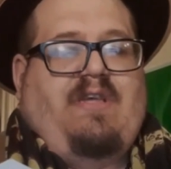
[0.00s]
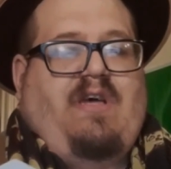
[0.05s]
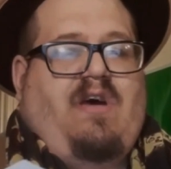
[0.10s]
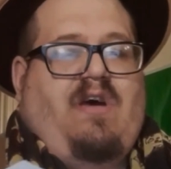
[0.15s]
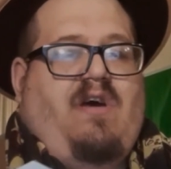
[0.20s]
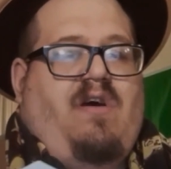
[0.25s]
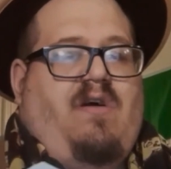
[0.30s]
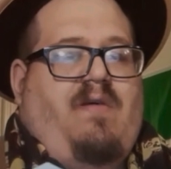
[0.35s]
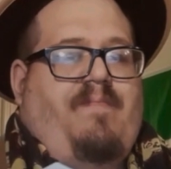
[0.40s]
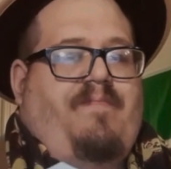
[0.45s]

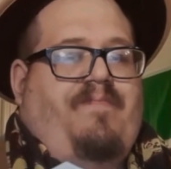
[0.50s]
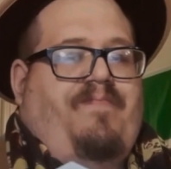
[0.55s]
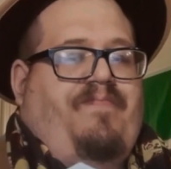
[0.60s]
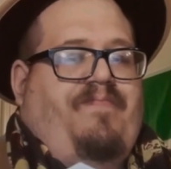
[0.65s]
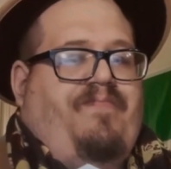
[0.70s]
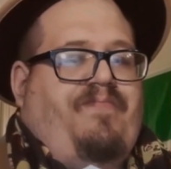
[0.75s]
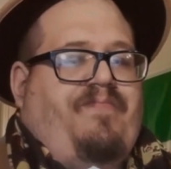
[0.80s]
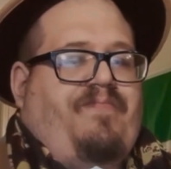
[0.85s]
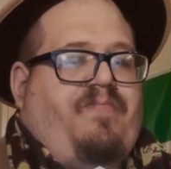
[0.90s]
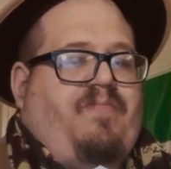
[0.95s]
And
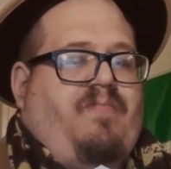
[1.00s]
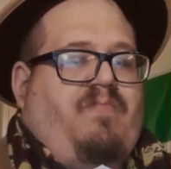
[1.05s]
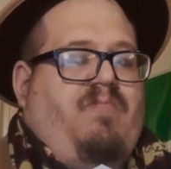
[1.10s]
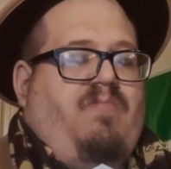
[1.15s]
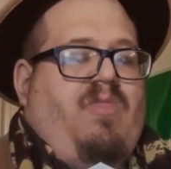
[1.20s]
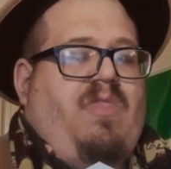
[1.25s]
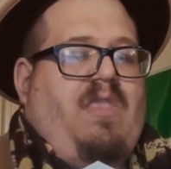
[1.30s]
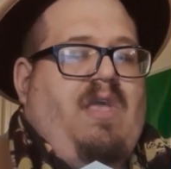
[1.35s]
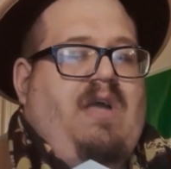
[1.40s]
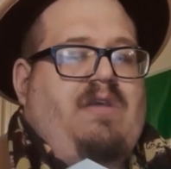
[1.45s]

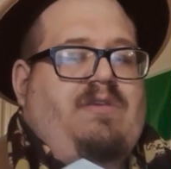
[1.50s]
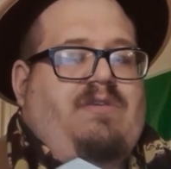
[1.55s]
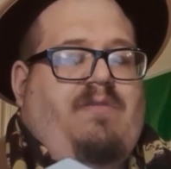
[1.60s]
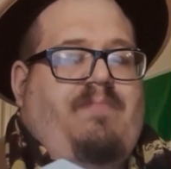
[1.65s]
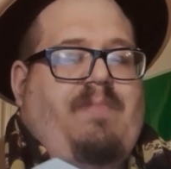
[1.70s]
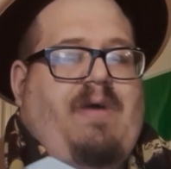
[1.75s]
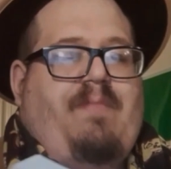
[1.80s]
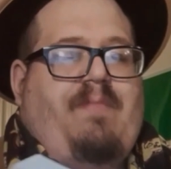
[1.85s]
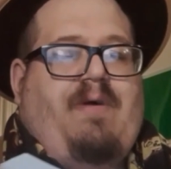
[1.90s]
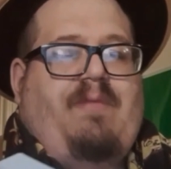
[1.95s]
so
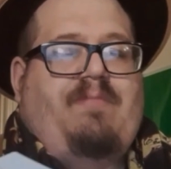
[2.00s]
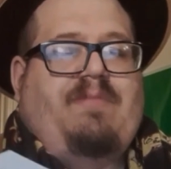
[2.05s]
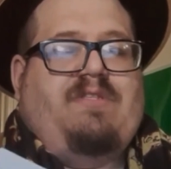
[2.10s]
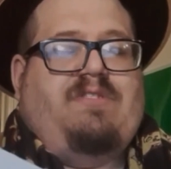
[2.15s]
I'm only